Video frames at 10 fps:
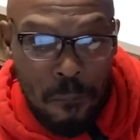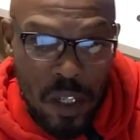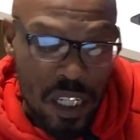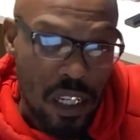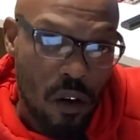
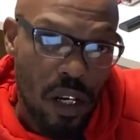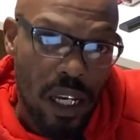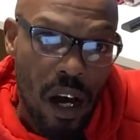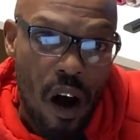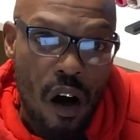She gonna
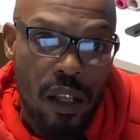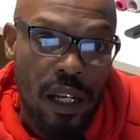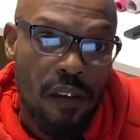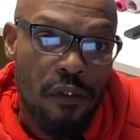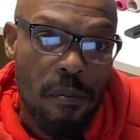get all of
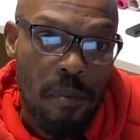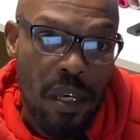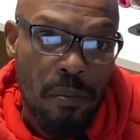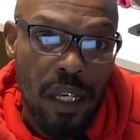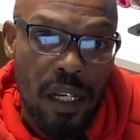that from
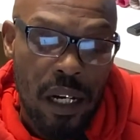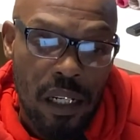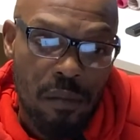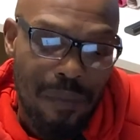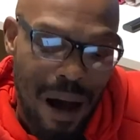me
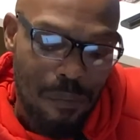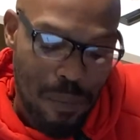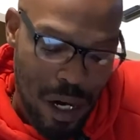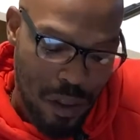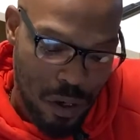because my
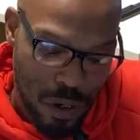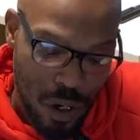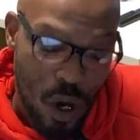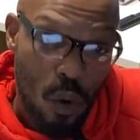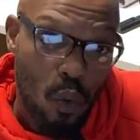mother
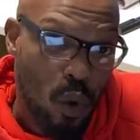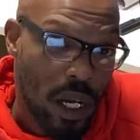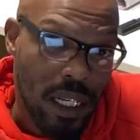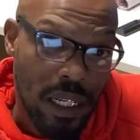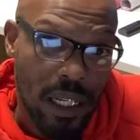
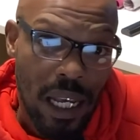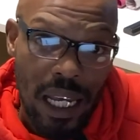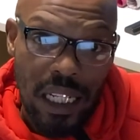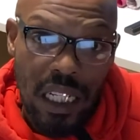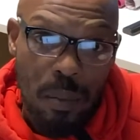wouldn't
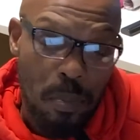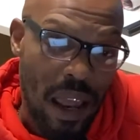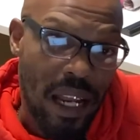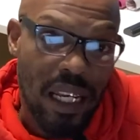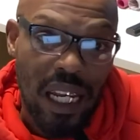
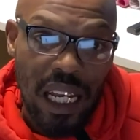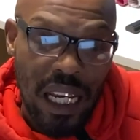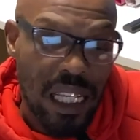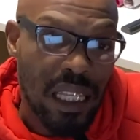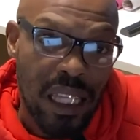expect
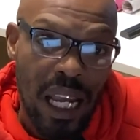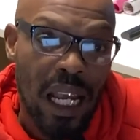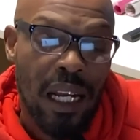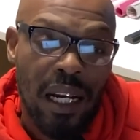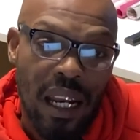
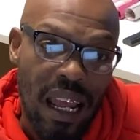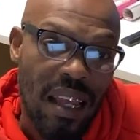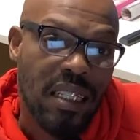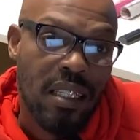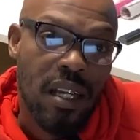anything
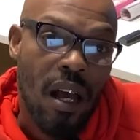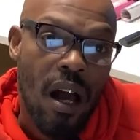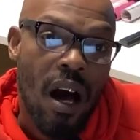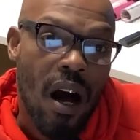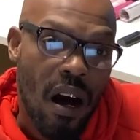less
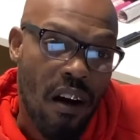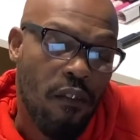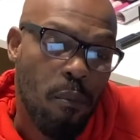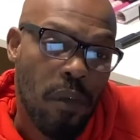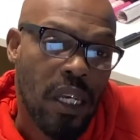
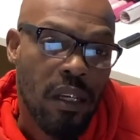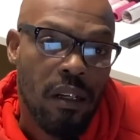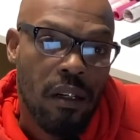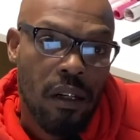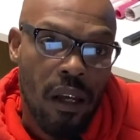of me
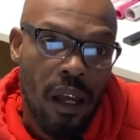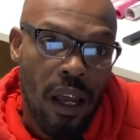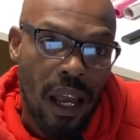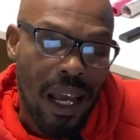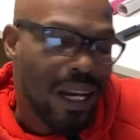
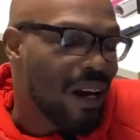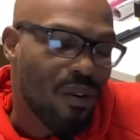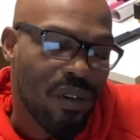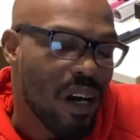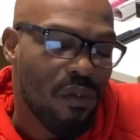and I
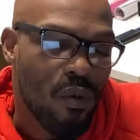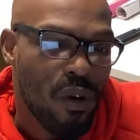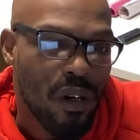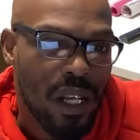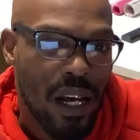don't never
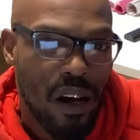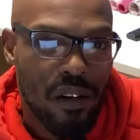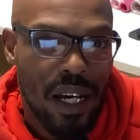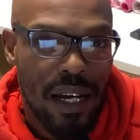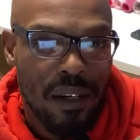want to let
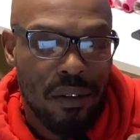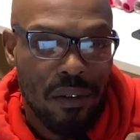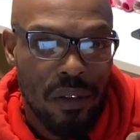her down.